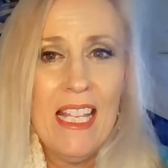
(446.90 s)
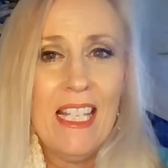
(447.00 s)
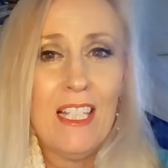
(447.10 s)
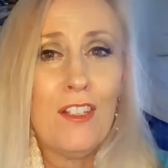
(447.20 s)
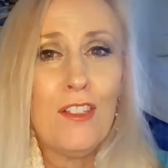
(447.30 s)

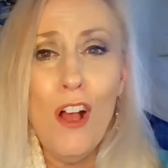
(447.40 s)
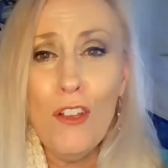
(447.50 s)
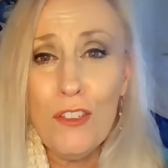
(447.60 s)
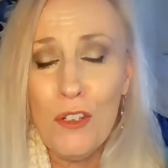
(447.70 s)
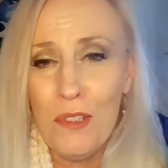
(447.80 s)
This is
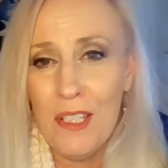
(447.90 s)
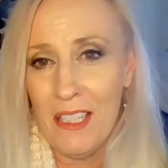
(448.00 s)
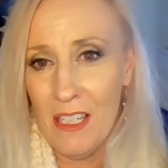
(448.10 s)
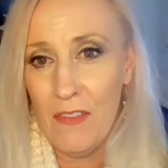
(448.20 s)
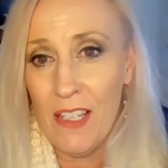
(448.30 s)
also
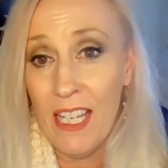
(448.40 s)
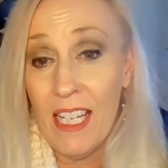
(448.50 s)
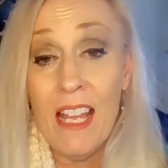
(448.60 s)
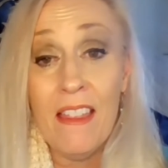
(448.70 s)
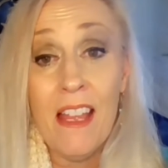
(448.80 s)

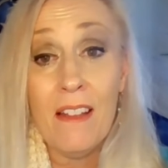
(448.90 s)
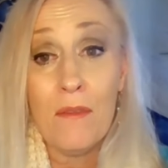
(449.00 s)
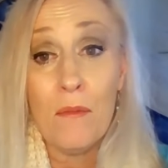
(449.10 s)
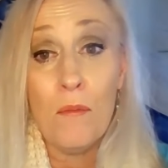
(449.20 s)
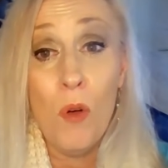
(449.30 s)
significant in that
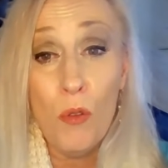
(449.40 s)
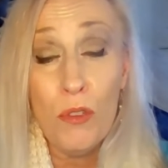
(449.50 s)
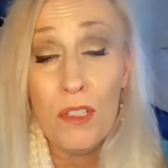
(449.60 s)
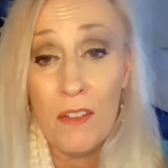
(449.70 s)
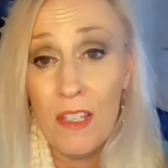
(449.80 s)

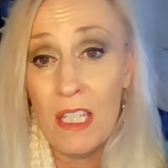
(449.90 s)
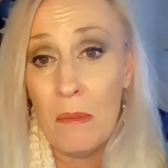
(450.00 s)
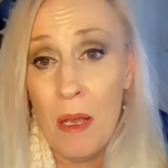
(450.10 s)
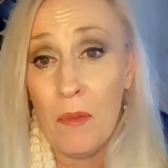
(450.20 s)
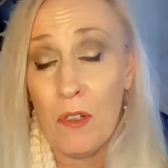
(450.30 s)
most of these
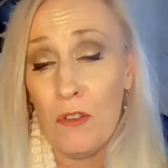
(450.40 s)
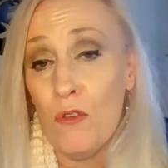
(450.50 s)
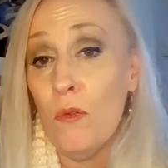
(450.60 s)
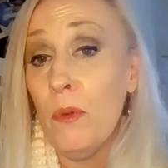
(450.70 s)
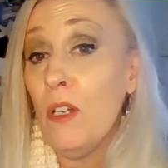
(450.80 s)
members
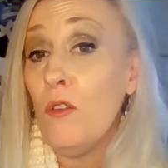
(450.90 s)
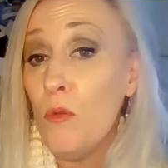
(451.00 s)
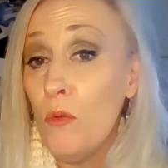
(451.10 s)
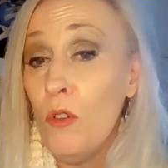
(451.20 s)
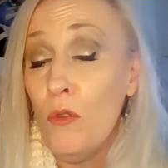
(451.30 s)

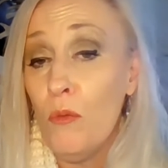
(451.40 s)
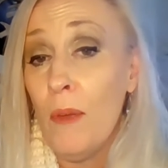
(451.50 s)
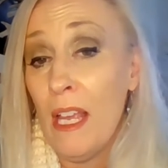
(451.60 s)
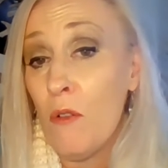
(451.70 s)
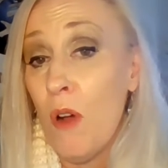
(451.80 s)
who
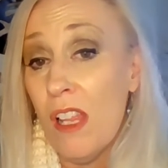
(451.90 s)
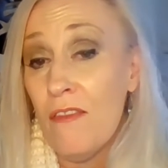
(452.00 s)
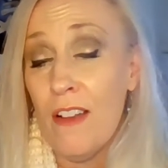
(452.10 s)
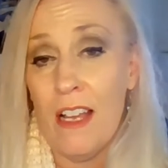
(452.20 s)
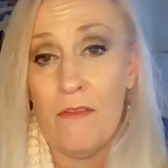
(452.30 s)
may
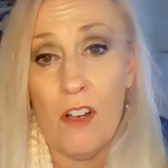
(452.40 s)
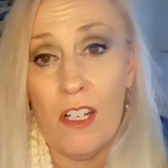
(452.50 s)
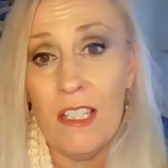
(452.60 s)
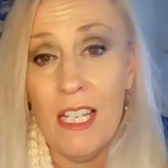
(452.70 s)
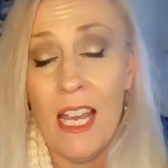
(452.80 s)
qualify for our
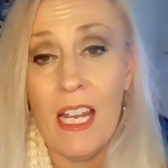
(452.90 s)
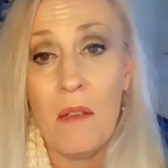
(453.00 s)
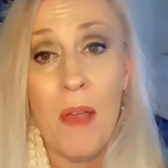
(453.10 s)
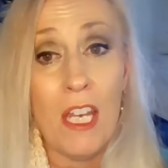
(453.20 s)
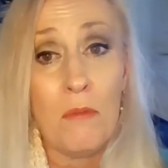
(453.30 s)

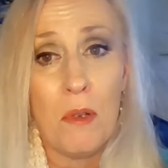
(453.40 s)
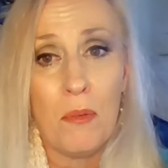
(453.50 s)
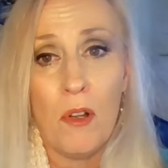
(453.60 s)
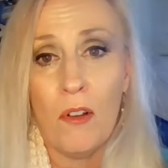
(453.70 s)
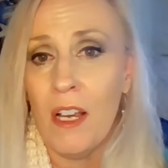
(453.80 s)
CKD management
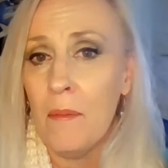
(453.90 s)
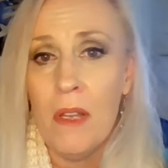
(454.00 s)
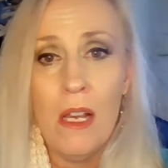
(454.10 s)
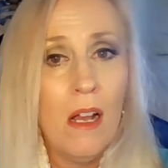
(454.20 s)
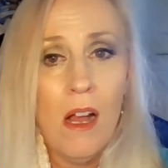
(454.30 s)
program
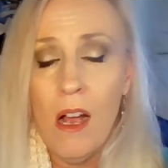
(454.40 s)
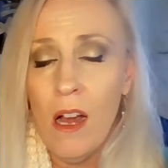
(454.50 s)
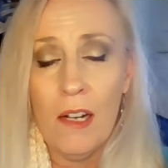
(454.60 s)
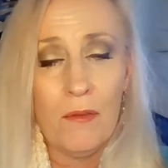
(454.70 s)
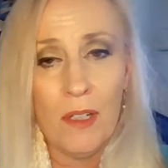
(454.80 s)

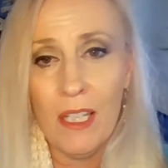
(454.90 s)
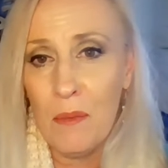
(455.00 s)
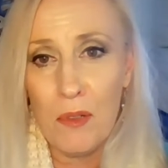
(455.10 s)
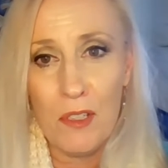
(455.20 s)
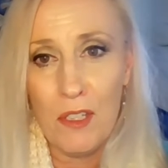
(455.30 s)
aren't really
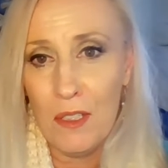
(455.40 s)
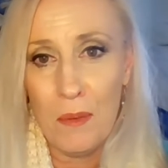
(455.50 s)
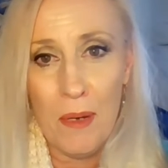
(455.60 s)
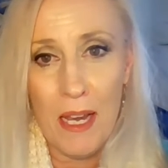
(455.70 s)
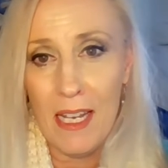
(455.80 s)

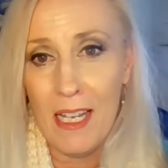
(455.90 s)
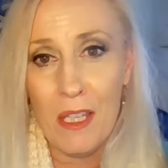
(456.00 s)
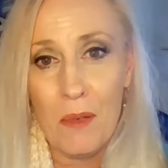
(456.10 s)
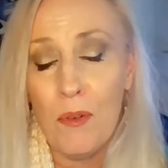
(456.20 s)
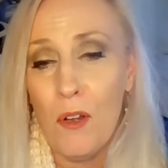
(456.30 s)
participating in
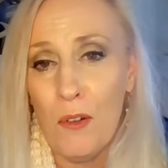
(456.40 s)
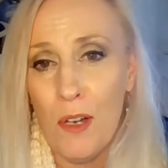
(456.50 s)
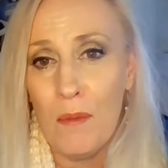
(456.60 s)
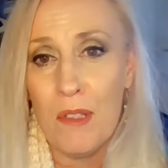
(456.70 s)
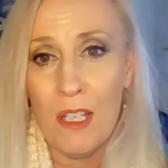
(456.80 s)
the
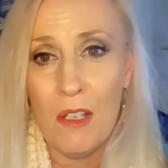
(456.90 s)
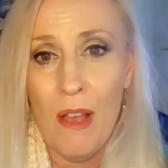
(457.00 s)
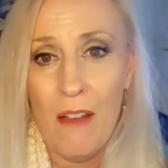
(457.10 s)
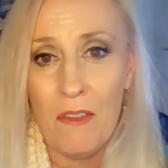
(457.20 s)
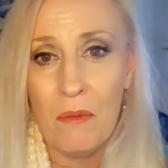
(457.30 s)
programs that you
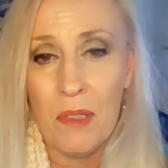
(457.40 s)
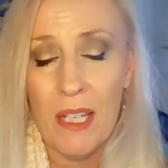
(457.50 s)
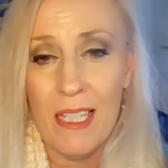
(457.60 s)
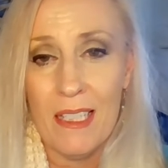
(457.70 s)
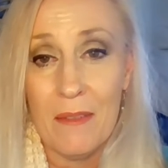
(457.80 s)
have in
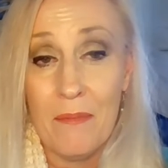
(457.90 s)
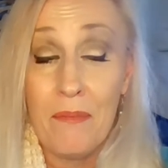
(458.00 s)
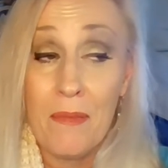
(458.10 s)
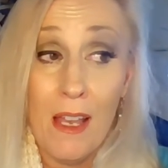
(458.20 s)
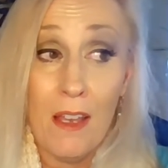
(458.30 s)
place.
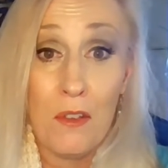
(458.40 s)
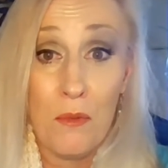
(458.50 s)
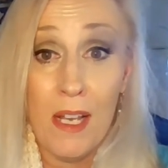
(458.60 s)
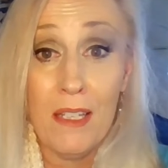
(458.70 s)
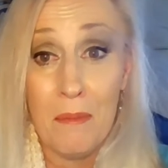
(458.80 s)

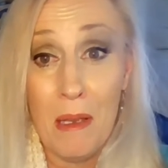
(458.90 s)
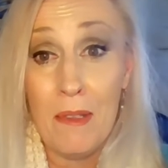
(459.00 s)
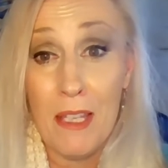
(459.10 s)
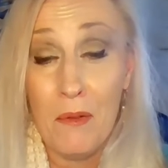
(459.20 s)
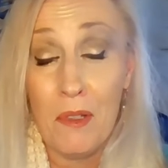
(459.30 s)
Otherwise,
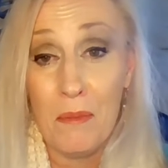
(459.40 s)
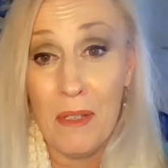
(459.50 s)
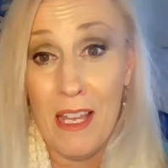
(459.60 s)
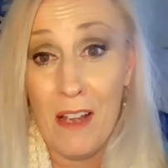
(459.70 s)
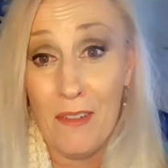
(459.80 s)
maybe they wouldn't
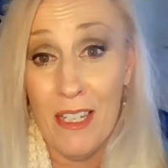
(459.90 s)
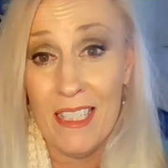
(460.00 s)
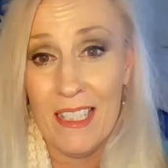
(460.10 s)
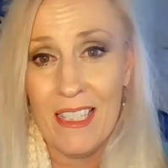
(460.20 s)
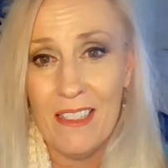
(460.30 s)
be that
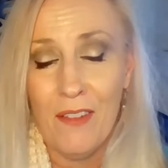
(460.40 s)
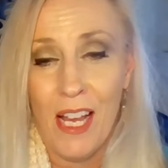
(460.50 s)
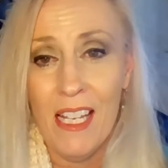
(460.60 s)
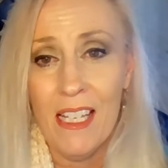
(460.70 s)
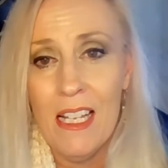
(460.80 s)
risk,
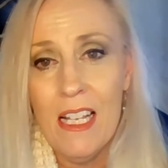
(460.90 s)
right?